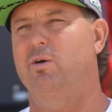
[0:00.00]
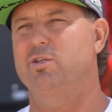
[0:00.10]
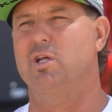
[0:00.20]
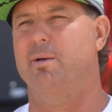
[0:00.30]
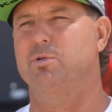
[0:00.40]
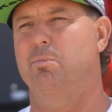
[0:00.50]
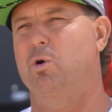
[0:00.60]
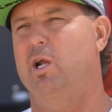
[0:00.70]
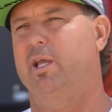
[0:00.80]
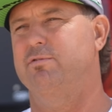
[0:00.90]
You stop
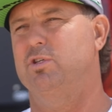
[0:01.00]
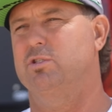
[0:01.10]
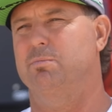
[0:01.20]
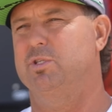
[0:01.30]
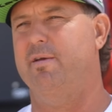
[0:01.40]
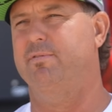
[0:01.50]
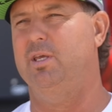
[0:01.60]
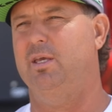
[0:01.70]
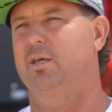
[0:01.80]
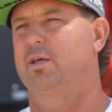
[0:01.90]
somewhere, it gives you some
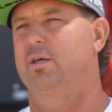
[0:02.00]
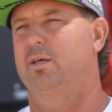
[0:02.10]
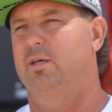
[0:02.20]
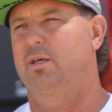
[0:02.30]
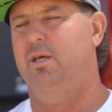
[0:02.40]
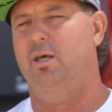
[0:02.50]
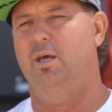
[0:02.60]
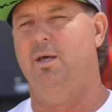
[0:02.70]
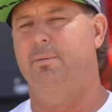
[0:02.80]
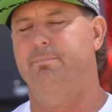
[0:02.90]
safety.
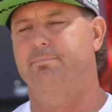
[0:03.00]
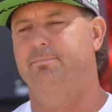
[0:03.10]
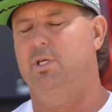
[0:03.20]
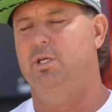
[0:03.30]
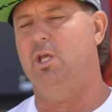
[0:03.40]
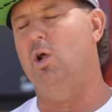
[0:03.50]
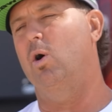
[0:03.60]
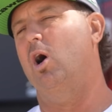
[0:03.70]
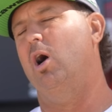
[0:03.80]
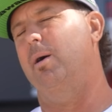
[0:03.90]
You know,
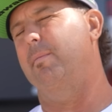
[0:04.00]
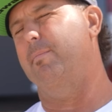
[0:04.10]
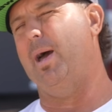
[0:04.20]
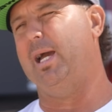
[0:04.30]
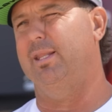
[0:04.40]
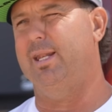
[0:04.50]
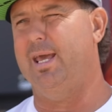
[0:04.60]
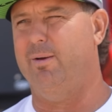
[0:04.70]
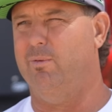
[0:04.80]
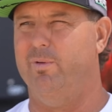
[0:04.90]
and back in the
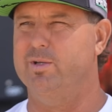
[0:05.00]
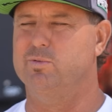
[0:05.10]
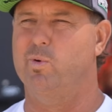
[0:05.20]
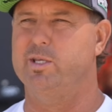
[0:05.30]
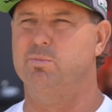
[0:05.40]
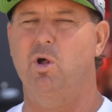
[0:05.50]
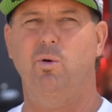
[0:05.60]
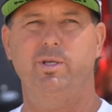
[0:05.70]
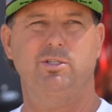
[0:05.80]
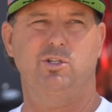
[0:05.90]
day when we used to race moto,
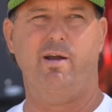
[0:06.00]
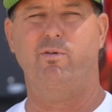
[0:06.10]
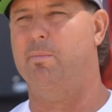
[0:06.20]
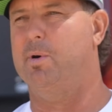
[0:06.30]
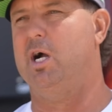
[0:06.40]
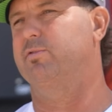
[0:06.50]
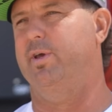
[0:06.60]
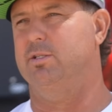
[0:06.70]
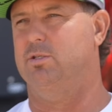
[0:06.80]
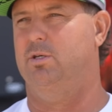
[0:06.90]
we used to drive around box
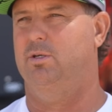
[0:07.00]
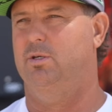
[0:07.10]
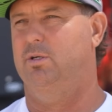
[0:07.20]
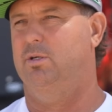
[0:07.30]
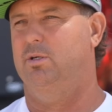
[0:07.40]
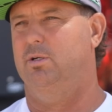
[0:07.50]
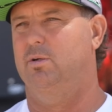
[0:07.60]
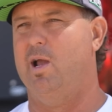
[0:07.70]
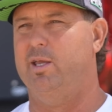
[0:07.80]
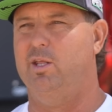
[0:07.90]
vans,
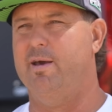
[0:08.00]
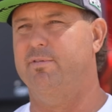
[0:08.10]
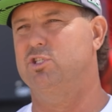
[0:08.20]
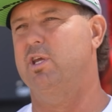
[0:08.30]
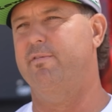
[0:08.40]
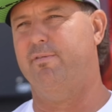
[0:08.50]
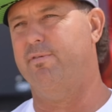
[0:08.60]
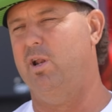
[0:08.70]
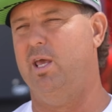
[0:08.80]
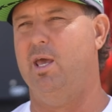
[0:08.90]
right? You'd have the Chevy
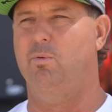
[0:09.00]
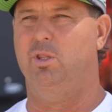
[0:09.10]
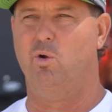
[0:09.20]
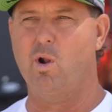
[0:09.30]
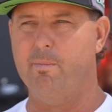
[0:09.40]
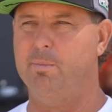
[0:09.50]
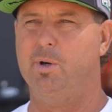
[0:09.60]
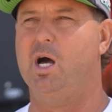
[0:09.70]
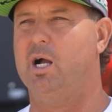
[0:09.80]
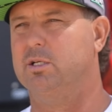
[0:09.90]
front end with a Grumman
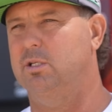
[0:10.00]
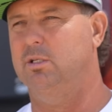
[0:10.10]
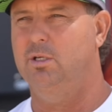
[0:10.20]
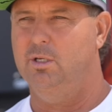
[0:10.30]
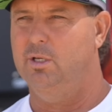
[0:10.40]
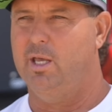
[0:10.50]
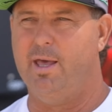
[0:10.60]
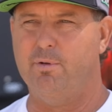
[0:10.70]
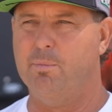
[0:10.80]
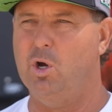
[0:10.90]
box and
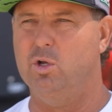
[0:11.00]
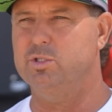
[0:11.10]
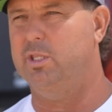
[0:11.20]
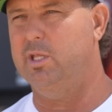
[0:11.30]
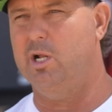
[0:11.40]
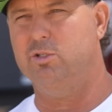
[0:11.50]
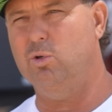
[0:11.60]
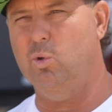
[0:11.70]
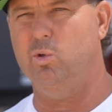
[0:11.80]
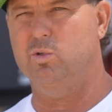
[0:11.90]
have your motos in there,
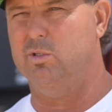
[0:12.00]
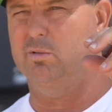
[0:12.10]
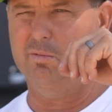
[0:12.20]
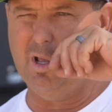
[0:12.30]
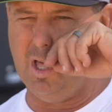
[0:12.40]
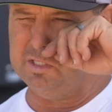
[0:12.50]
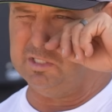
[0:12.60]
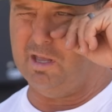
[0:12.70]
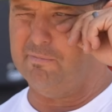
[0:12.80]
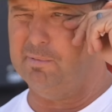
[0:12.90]
tools and all the stuff.